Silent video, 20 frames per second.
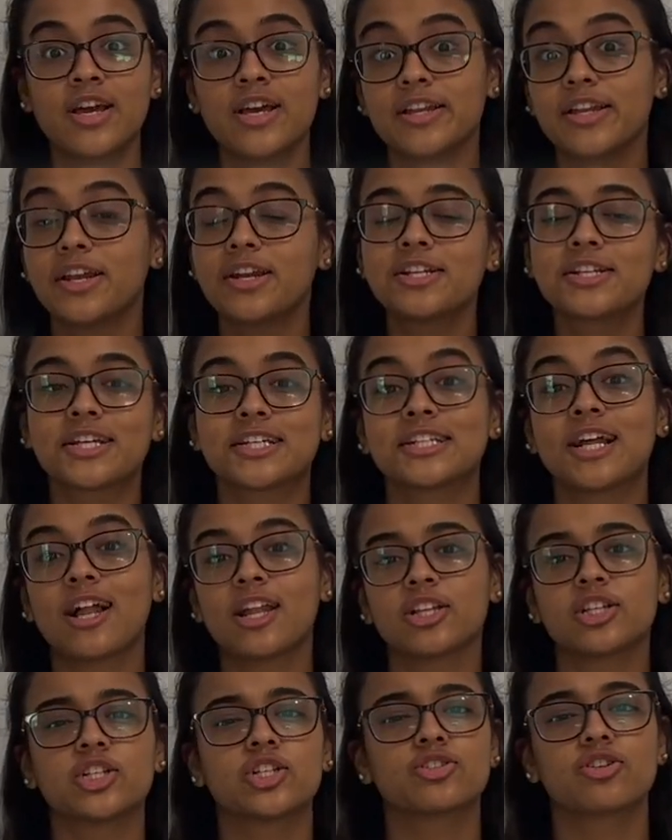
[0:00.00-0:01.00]

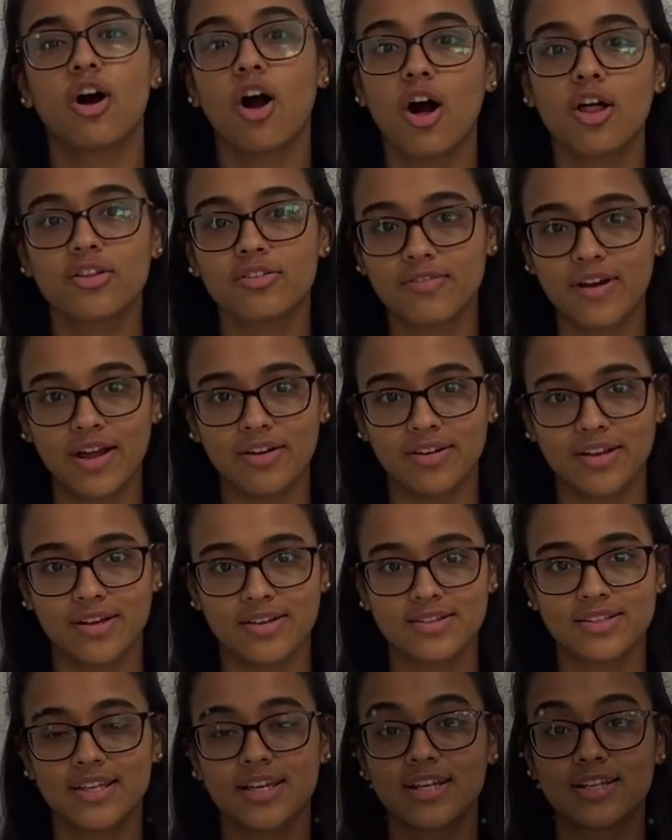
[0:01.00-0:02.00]
Nanotechnology is all around
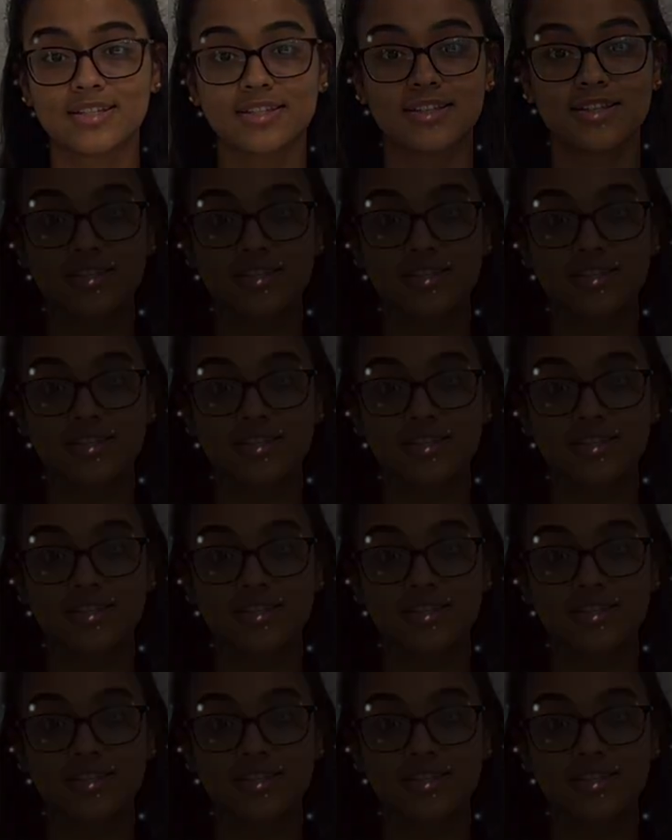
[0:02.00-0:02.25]
us. It is in the